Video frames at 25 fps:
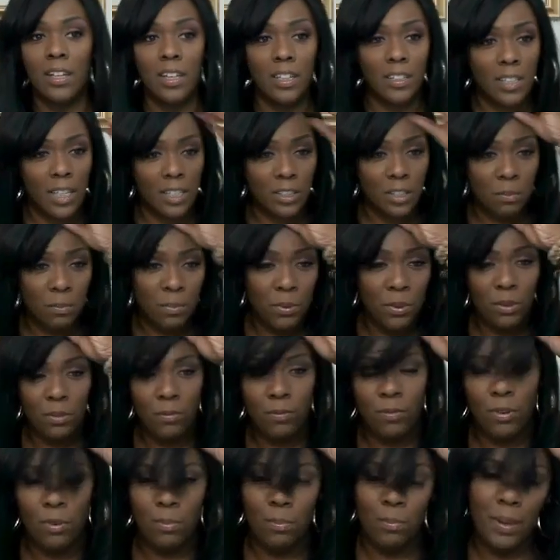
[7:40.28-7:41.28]
it has a
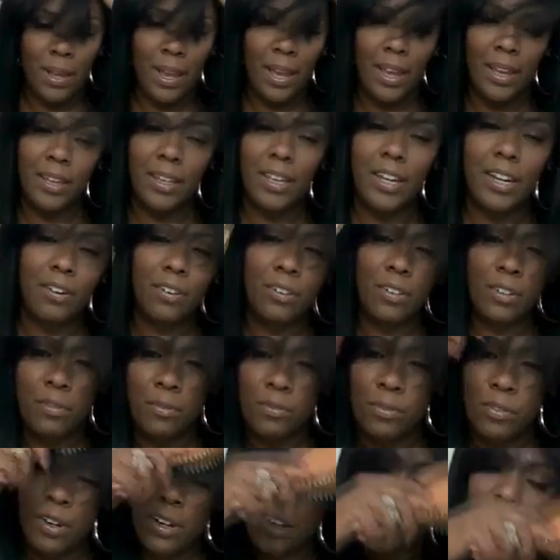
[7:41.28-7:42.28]
beautiful bang here in the
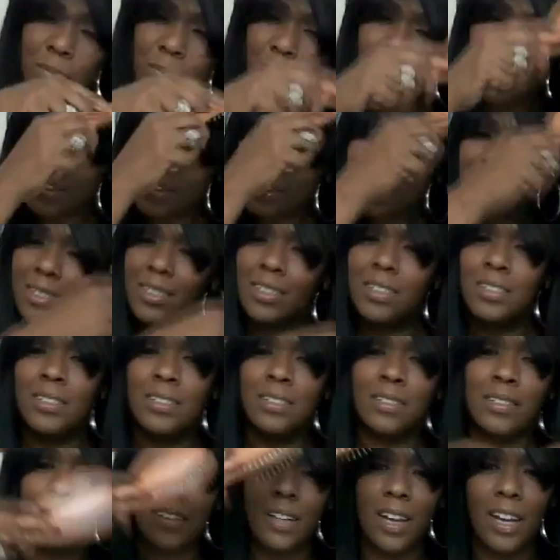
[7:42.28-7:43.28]
front, but
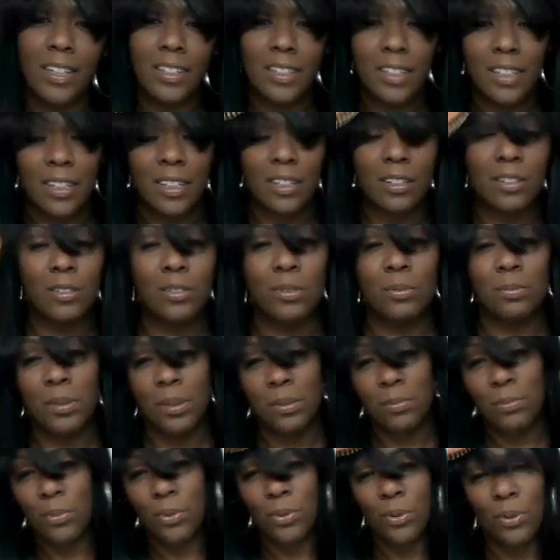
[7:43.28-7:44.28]
I need a little
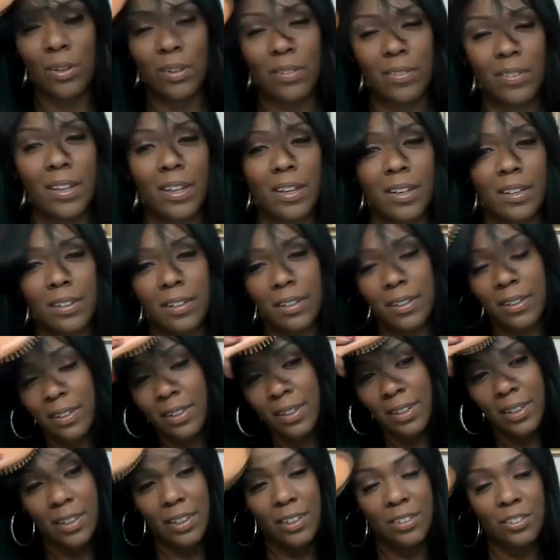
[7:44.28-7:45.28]
bit more than
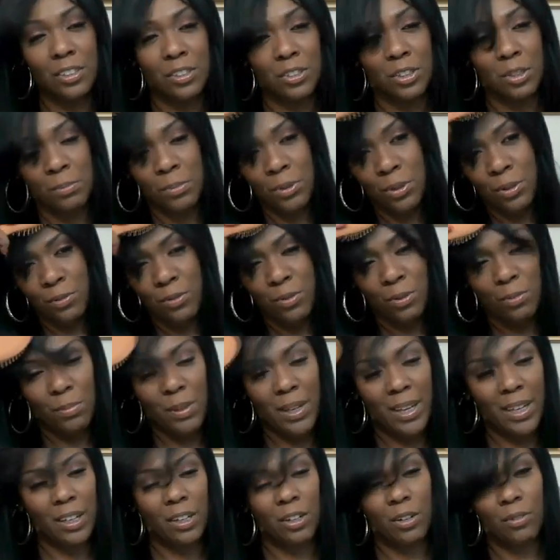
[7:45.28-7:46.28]
just a beautiful
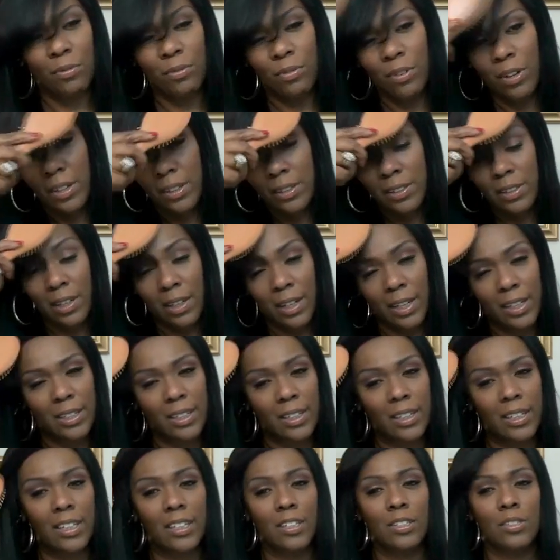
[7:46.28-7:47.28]
bang in the front. I
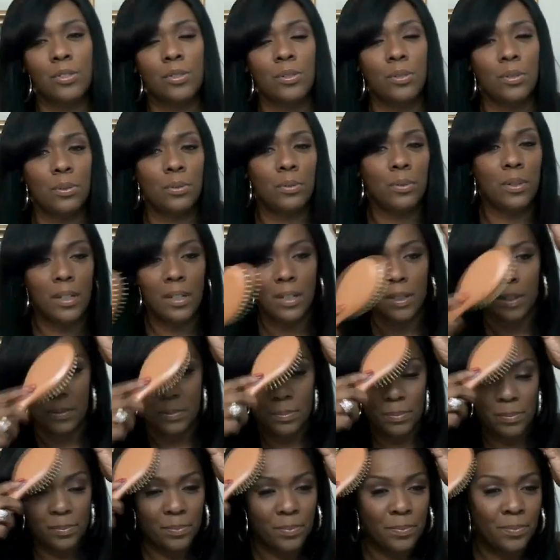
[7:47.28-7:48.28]
need to,
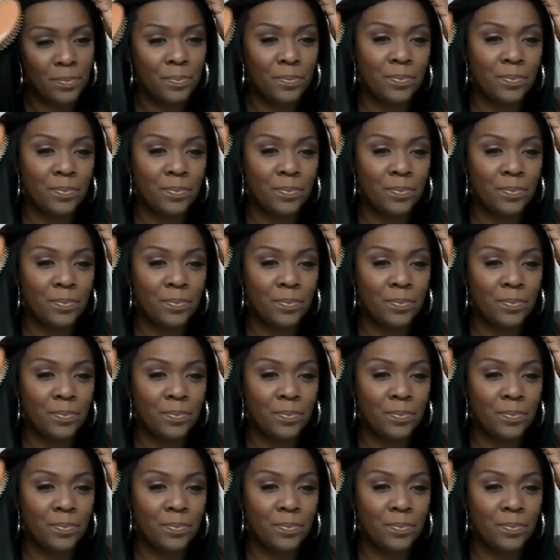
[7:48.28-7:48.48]
um,